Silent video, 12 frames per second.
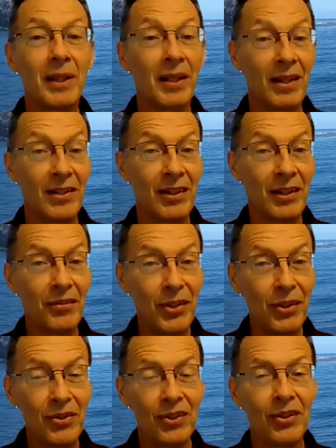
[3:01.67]
because in the
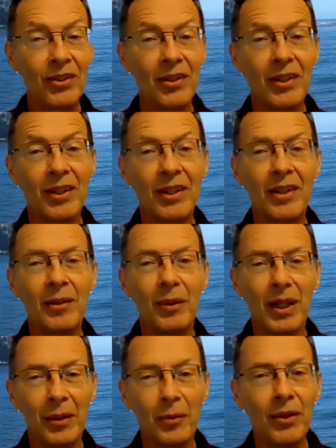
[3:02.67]
future
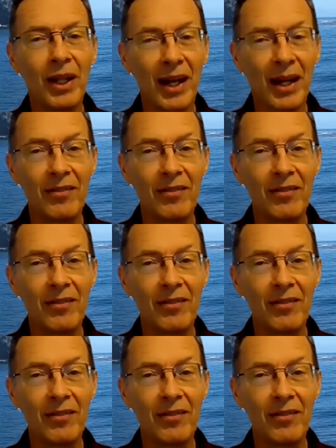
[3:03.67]
we will